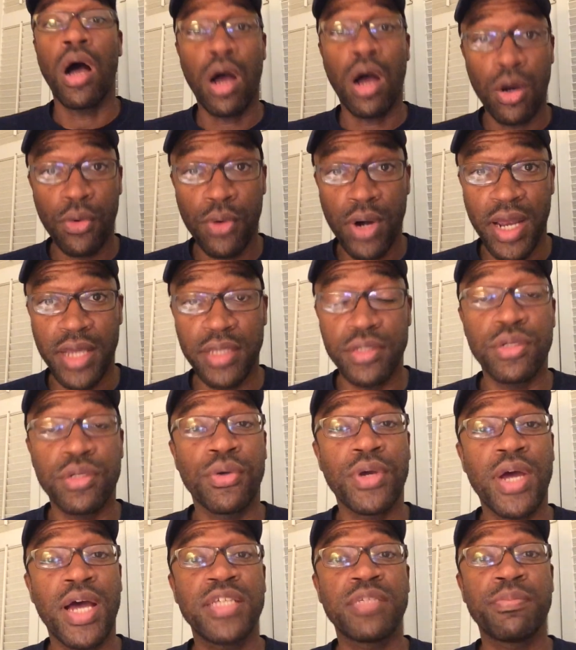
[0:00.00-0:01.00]
Alright,
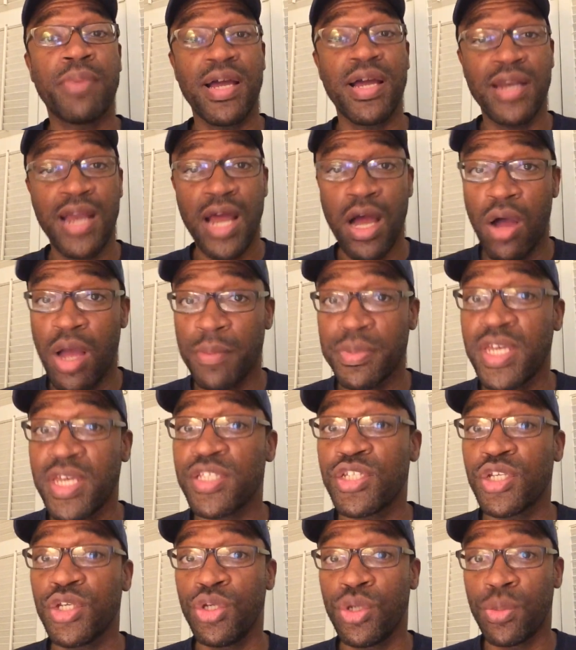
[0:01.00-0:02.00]
so guys by now I'm
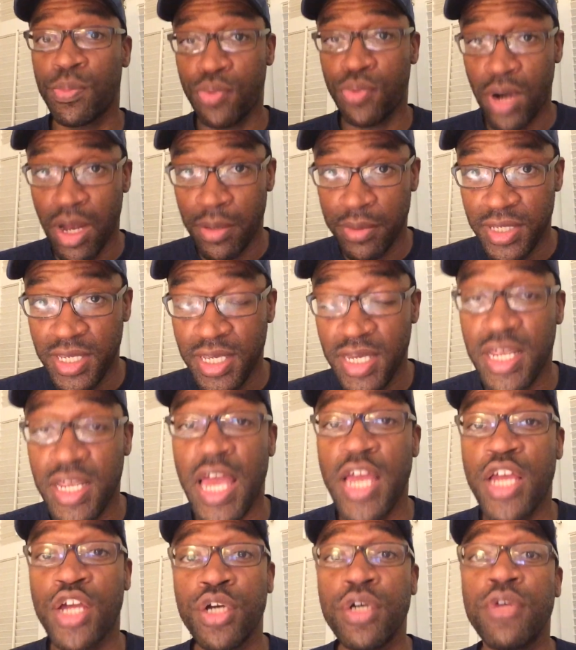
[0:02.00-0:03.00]
guessing you're probably getting
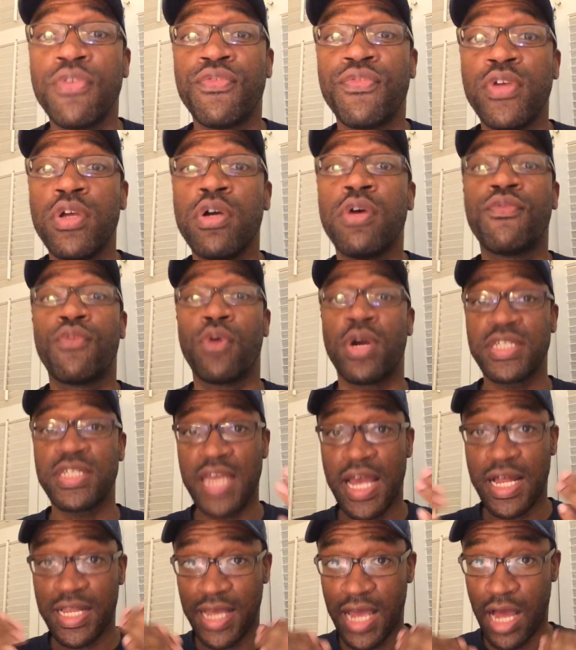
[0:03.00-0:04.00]
a good feel for
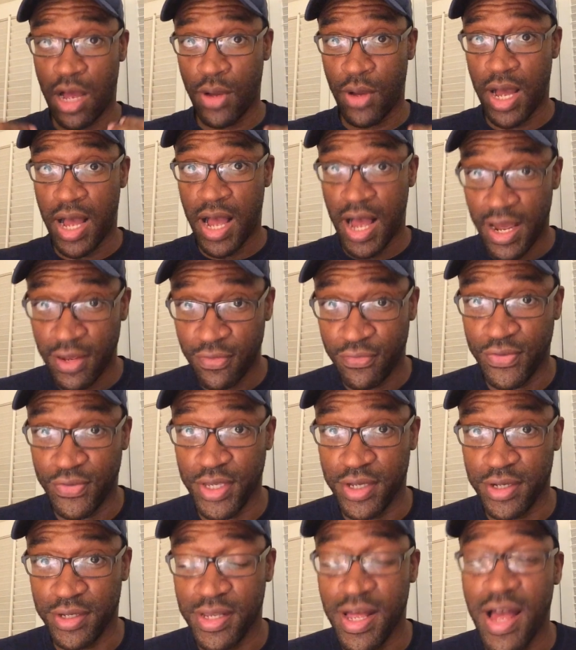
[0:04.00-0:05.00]
exactly how I
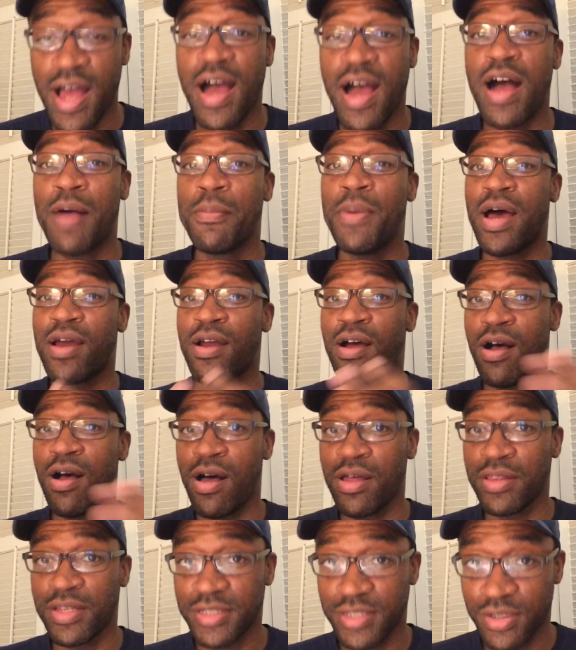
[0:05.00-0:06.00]
feel about
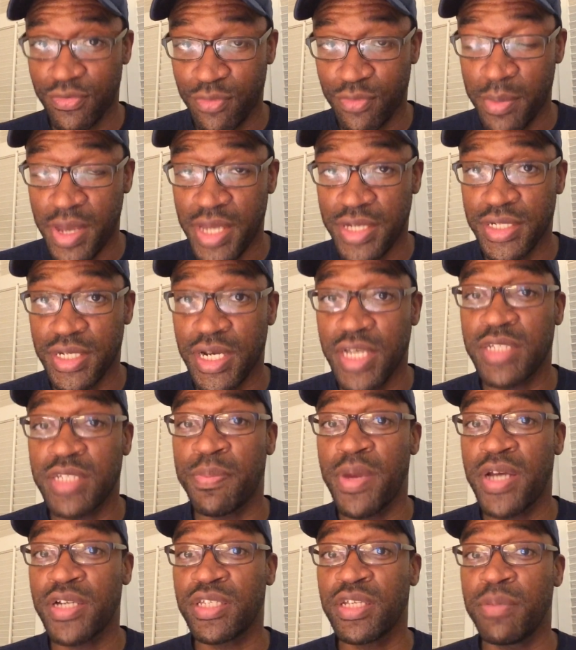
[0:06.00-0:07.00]
all this information
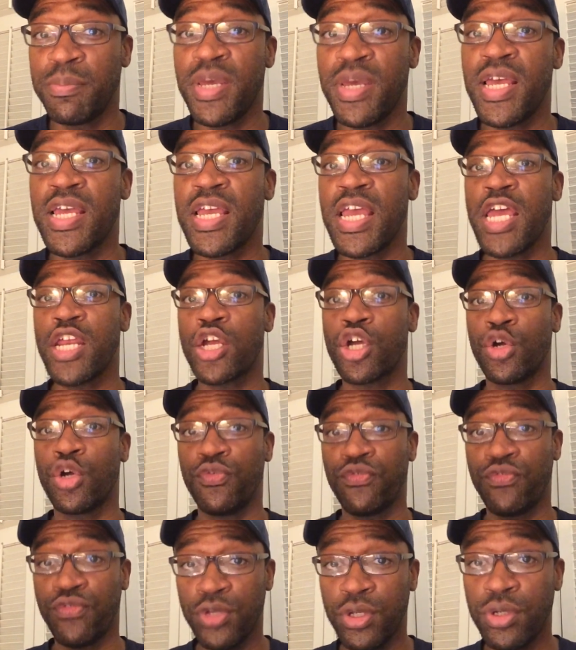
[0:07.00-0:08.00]
especially being in
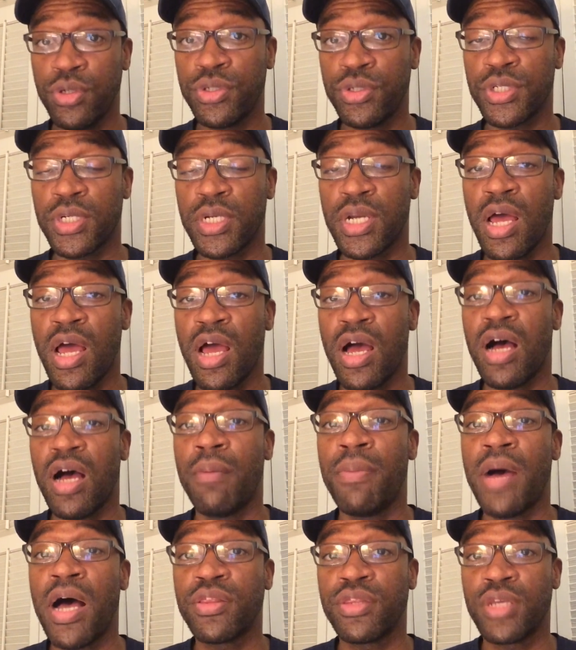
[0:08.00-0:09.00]
confusion
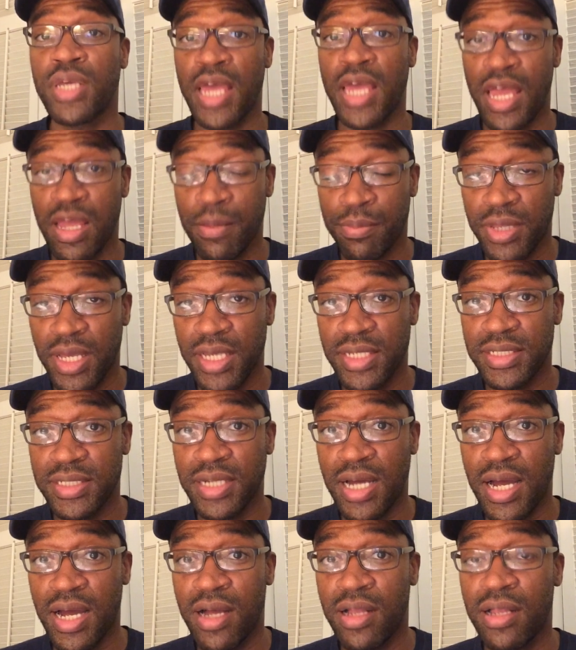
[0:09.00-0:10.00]
about the gameplay
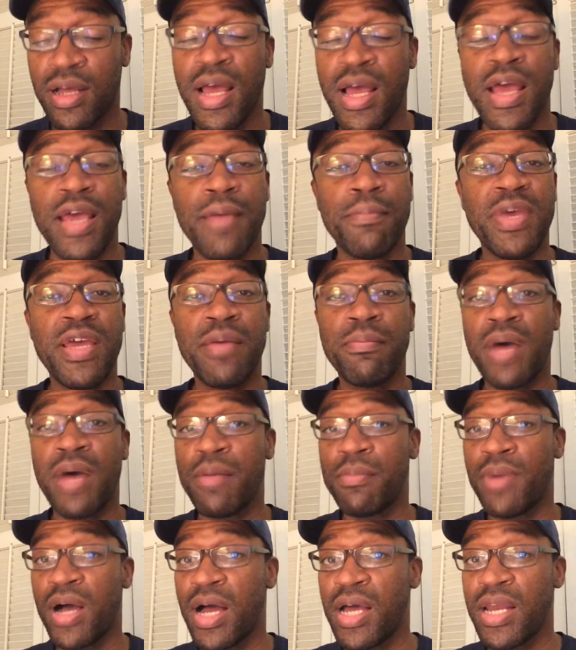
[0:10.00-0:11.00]
style in my
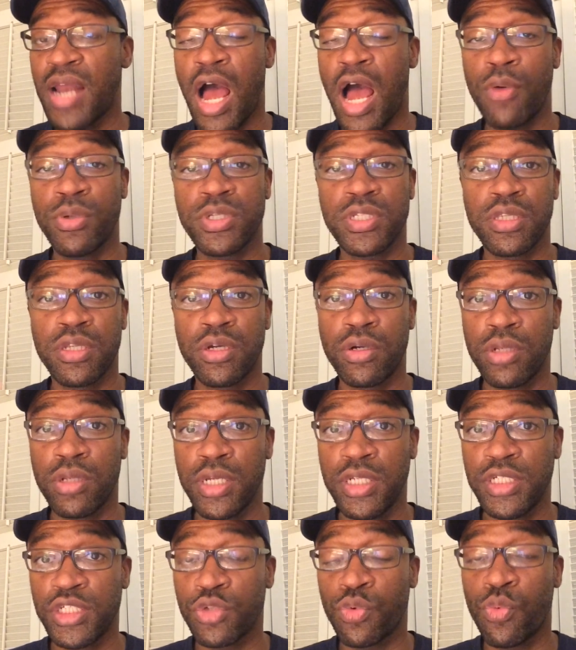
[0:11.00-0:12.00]
mind, I was
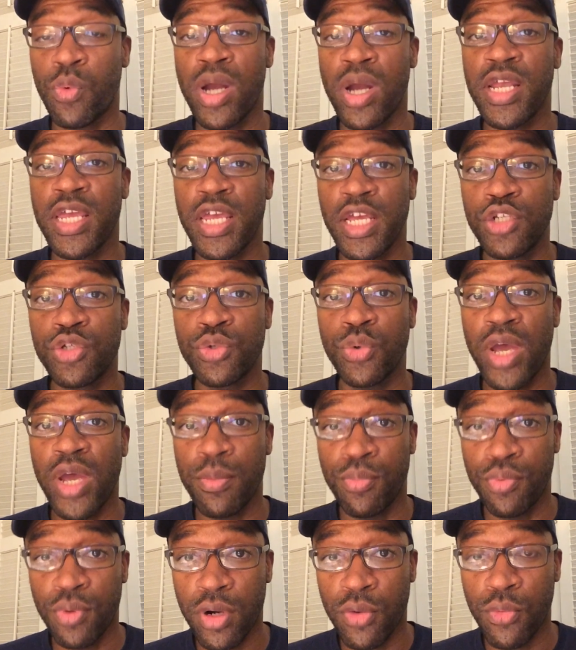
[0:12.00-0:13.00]
literally just running into a
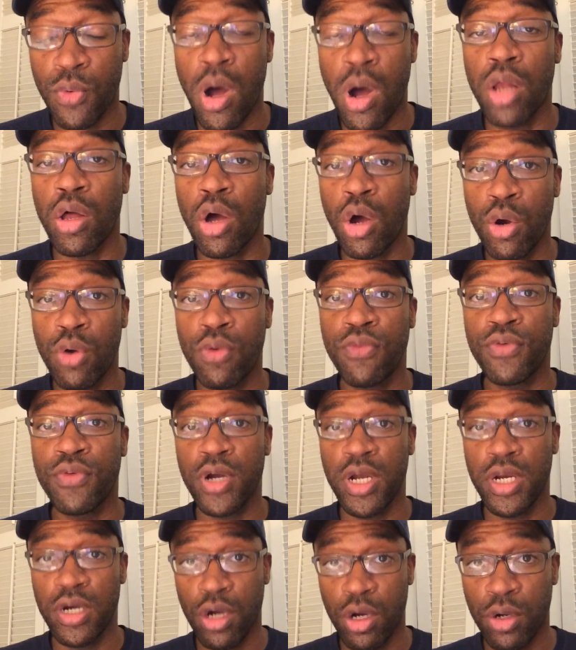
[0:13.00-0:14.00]
brick wall
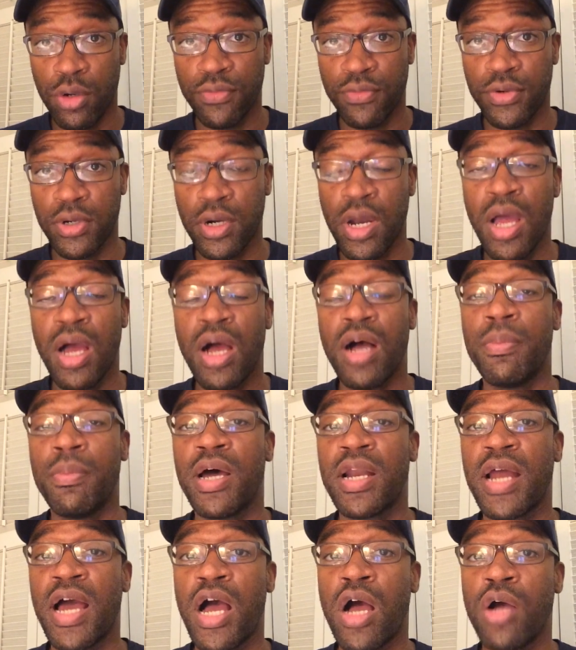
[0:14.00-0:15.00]
over and over
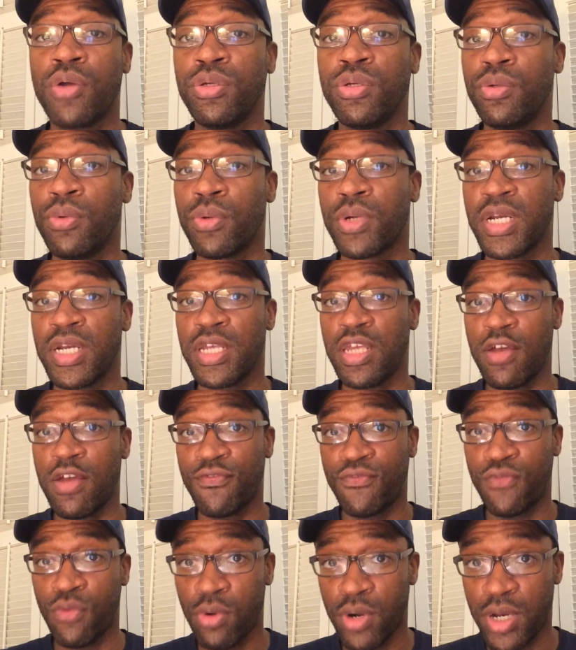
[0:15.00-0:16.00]
about how you were going to get
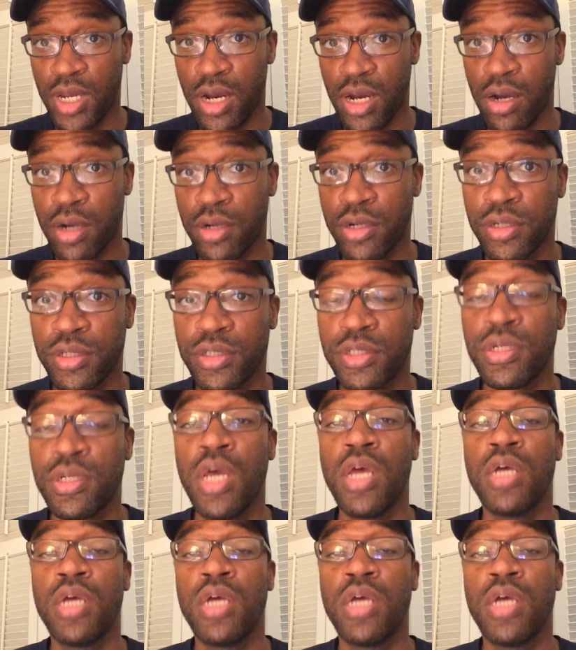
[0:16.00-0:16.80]
four characters